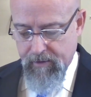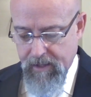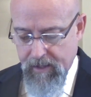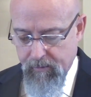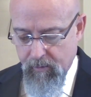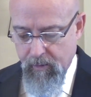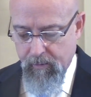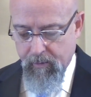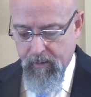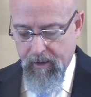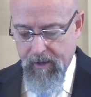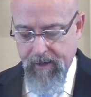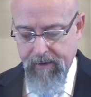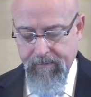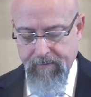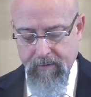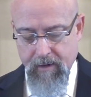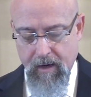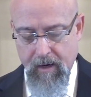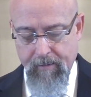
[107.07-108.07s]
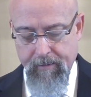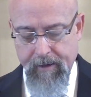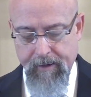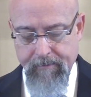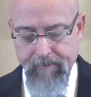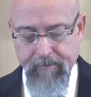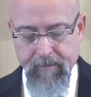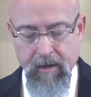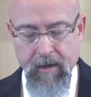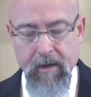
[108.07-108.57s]
name we pray. Amen.
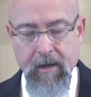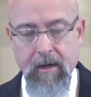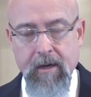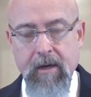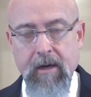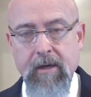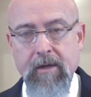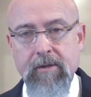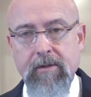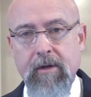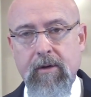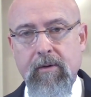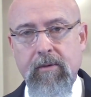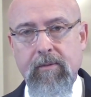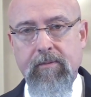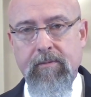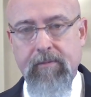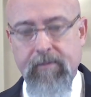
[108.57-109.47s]
So,